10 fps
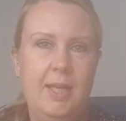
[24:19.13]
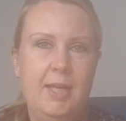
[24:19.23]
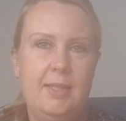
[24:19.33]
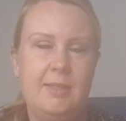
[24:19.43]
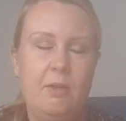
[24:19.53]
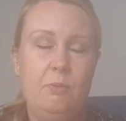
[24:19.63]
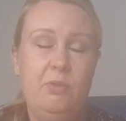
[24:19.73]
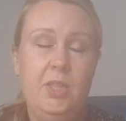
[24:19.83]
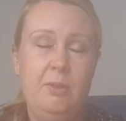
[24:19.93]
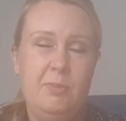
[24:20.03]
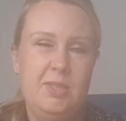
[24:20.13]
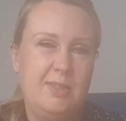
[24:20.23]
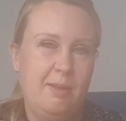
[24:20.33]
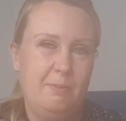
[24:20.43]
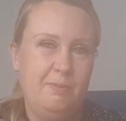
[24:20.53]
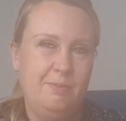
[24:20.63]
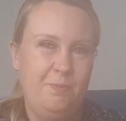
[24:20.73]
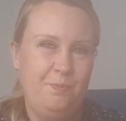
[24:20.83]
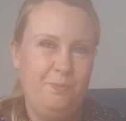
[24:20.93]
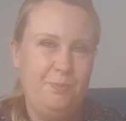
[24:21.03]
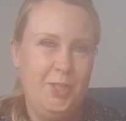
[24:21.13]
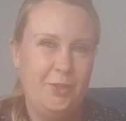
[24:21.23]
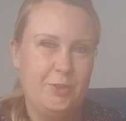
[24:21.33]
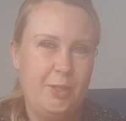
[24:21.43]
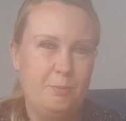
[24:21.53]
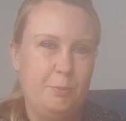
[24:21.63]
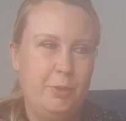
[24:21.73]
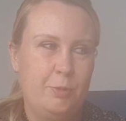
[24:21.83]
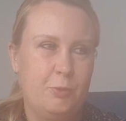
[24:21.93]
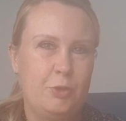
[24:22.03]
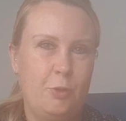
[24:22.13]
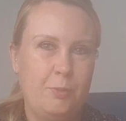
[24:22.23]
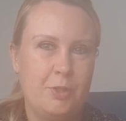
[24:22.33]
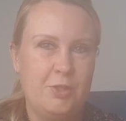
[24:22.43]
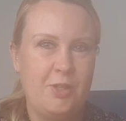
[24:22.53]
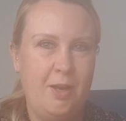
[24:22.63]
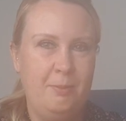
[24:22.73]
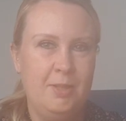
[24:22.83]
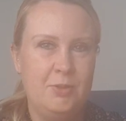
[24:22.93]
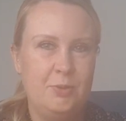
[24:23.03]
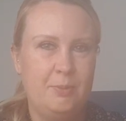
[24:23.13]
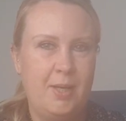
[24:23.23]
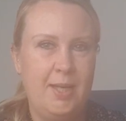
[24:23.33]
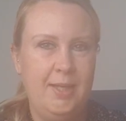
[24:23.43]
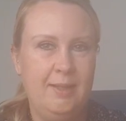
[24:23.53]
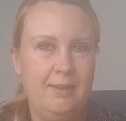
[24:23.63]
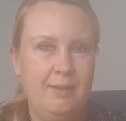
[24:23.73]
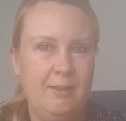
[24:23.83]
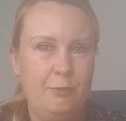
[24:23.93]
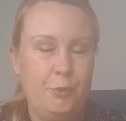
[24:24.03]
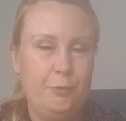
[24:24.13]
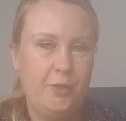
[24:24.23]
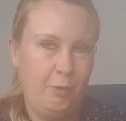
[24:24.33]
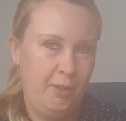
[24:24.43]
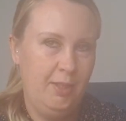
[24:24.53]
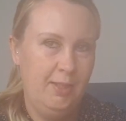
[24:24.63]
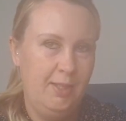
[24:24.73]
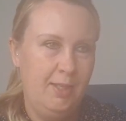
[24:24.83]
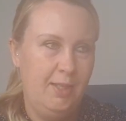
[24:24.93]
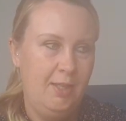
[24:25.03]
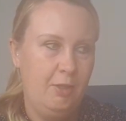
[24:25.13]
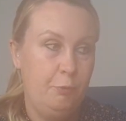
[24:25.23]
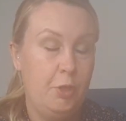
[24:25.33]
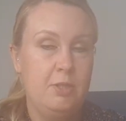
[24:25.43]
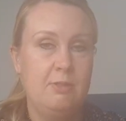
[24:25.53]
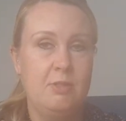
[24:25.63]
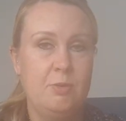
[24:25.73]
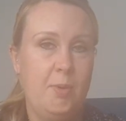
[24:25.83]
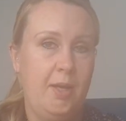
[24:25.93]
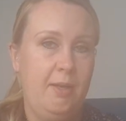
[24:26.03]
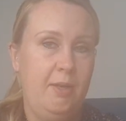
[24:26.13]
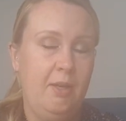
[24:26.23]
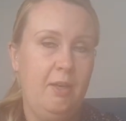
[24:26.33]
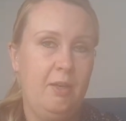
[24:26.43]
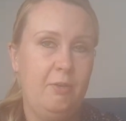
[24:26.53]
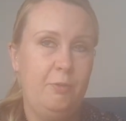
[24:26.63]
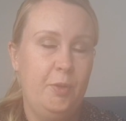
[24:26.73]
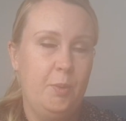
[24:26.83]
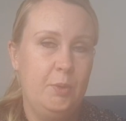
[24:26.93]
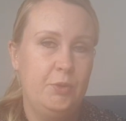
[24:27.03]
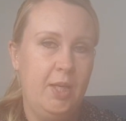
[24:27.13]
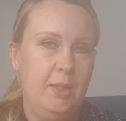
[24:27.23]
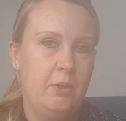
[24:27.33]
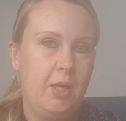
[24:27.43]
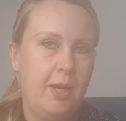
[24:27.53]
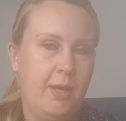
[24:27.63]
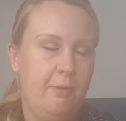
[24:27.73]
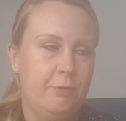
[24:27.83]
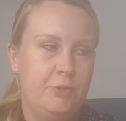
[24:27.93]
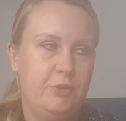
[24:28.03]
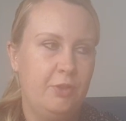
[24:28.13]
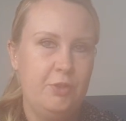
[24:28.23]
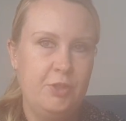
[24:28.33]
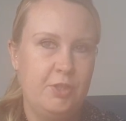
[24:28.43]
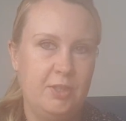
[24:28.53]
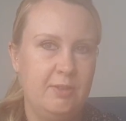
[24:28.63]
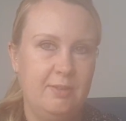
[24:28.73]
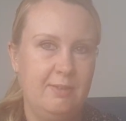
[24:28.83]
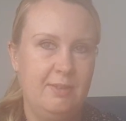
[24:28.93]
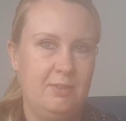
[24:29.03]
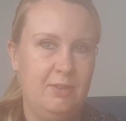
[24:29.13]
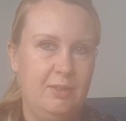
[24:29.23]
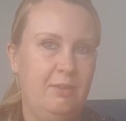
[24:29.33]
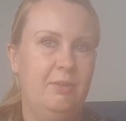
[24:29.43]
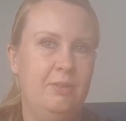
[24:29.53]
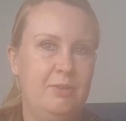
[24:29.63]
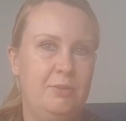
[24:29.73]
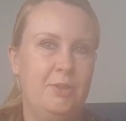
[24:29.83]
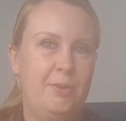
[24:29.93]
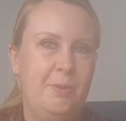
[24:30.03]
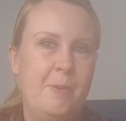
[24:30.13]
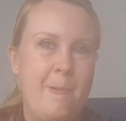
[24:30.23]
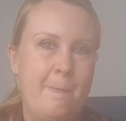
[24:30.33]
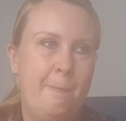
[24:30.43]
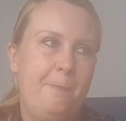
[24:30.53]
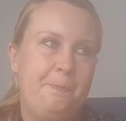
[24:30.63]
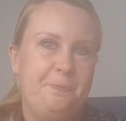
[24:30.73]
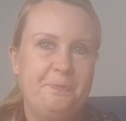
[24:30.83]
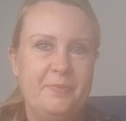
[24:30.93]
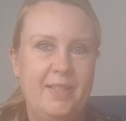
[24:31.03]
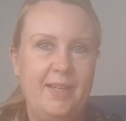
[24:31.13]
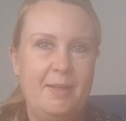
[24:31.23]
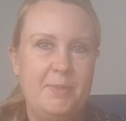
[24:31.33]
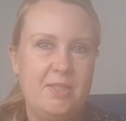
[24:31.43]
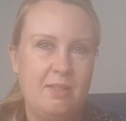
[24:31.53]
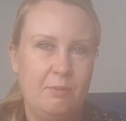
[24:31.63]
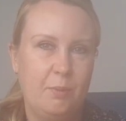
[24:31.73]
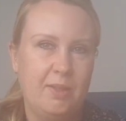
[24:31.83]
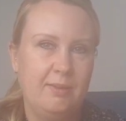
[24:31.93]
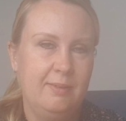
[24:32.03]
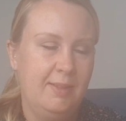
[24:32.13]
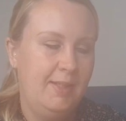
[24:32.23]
and I really miss them because I'm putting so much time into my Fall Fairy. For instance, my Farewell to Anger, I haven't touched it this year, so I missed that one.